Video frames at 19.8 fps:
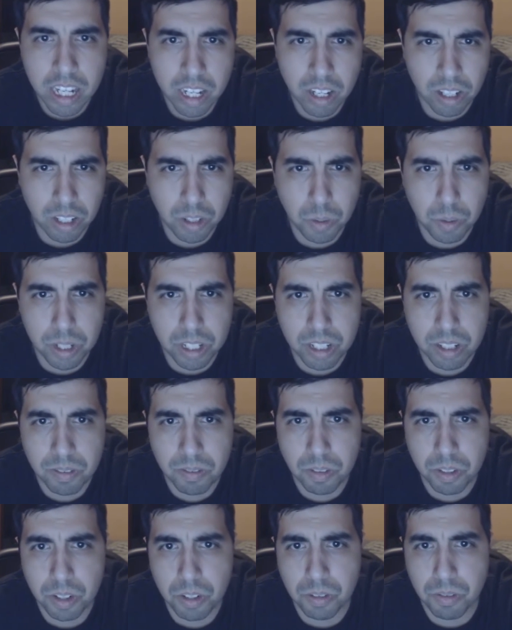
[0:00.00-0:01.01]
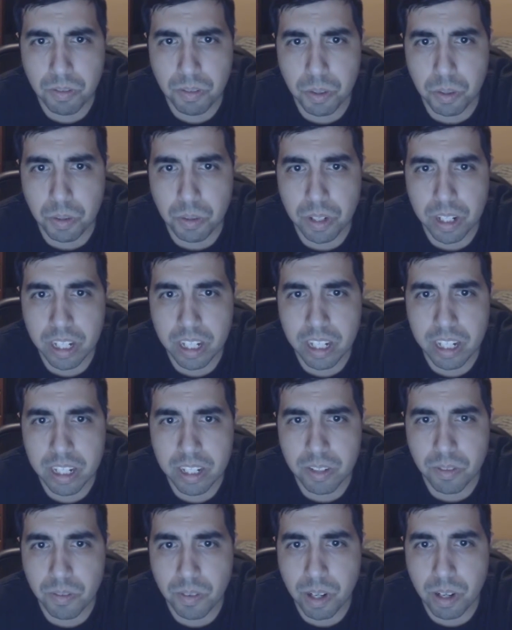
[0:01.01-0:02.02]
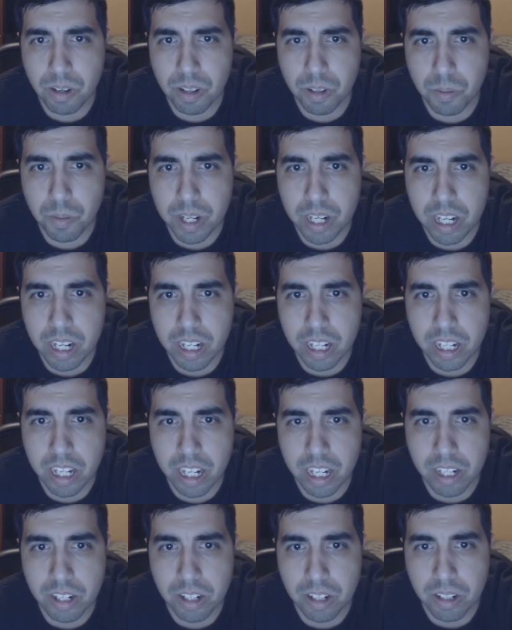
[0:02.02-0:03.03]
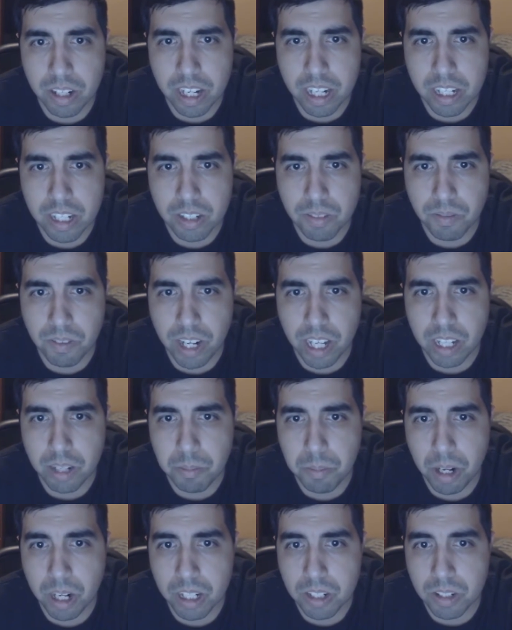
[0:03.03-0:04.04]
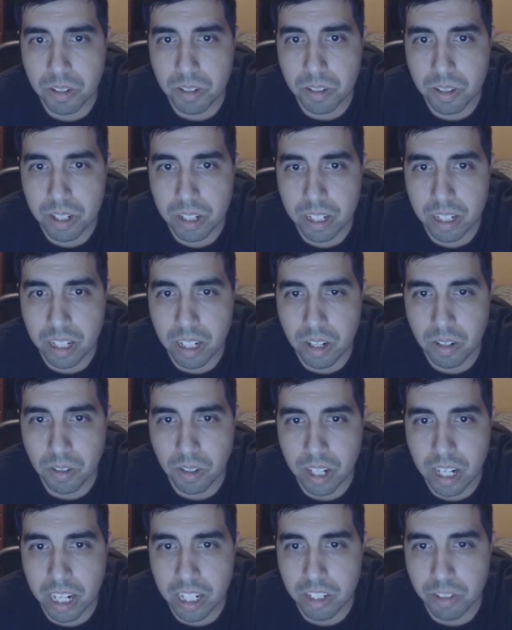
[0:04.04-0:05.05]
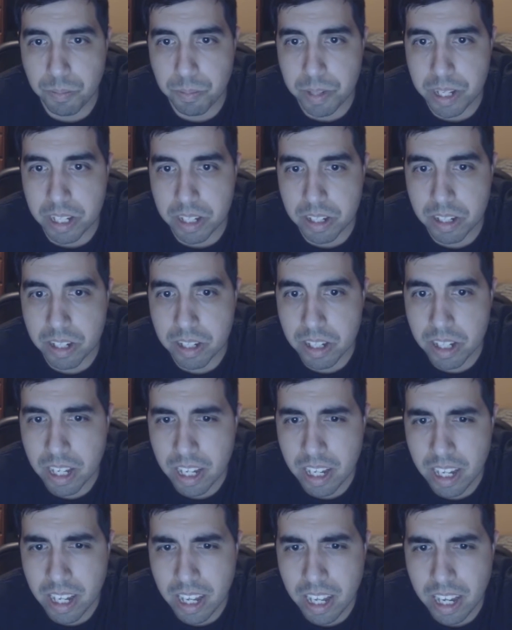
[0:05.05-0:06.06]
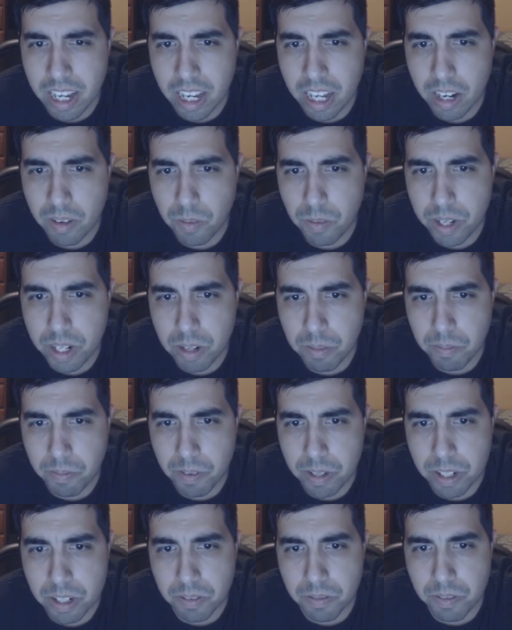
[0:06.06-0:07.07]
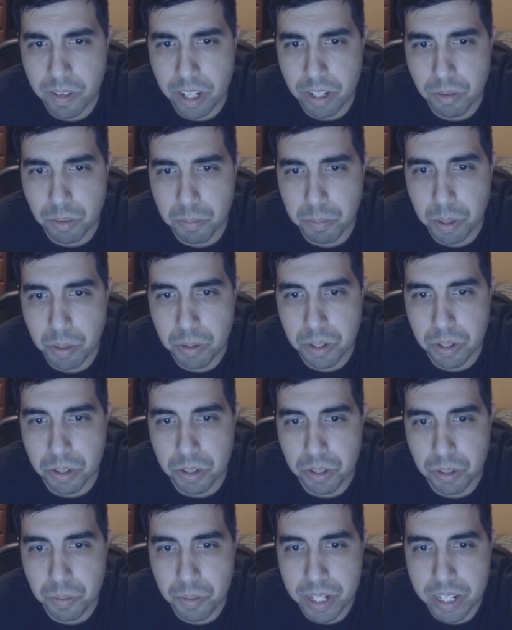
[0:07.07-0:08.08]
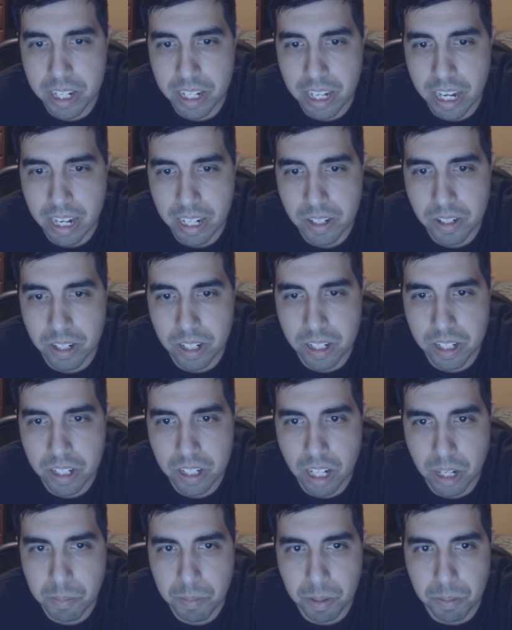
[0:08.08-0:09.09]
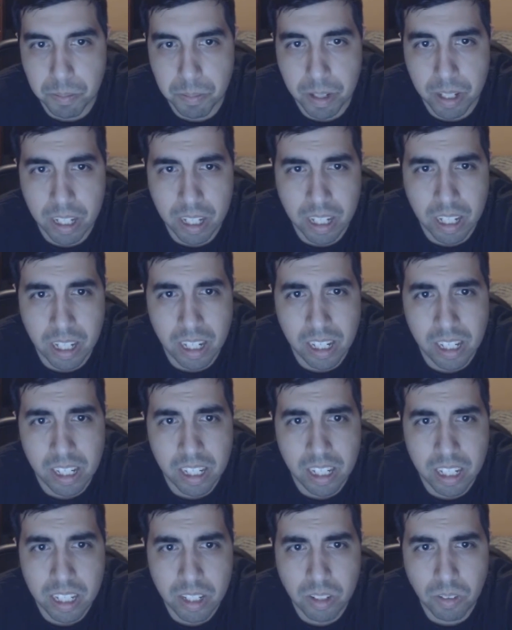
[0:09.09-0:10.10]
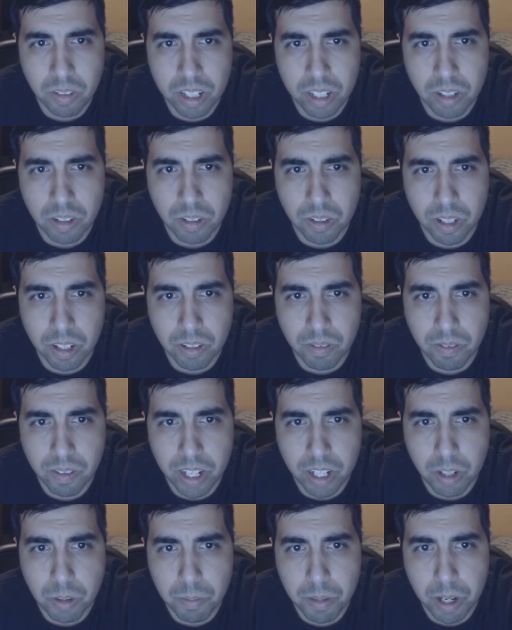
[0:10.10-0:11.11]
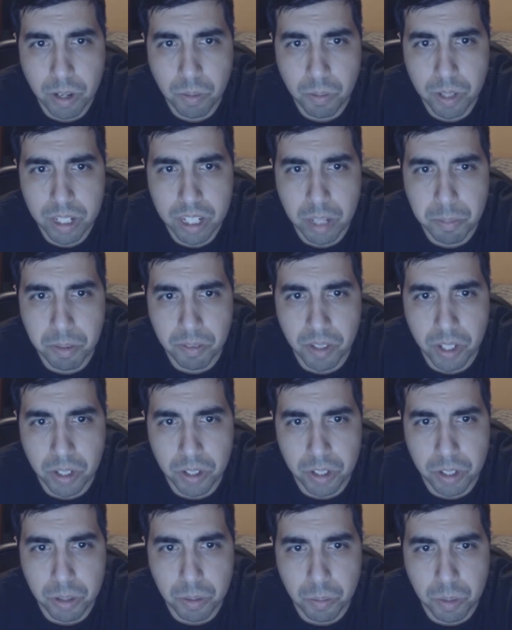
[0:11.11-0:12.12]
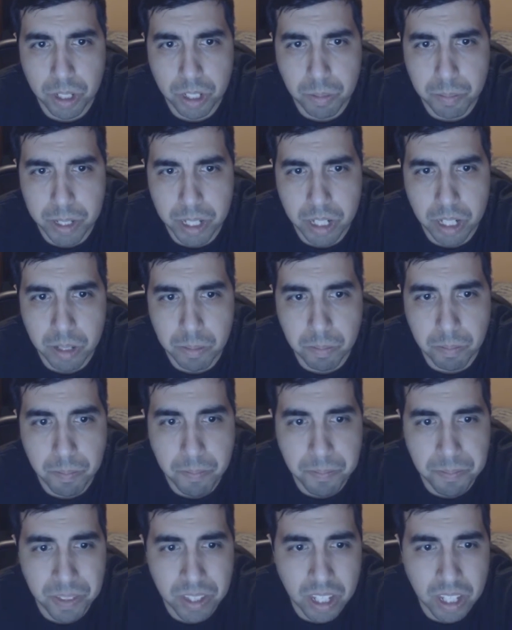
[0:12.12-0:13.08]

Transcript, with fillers: In our quest for new food, it isn't rare that we need to get into the nests of violent monsters and other kinds of beasts. And if we come face to face with poachers, we take action and stop them. You'll need to learn how to fight no matter what type of hunter you want to become.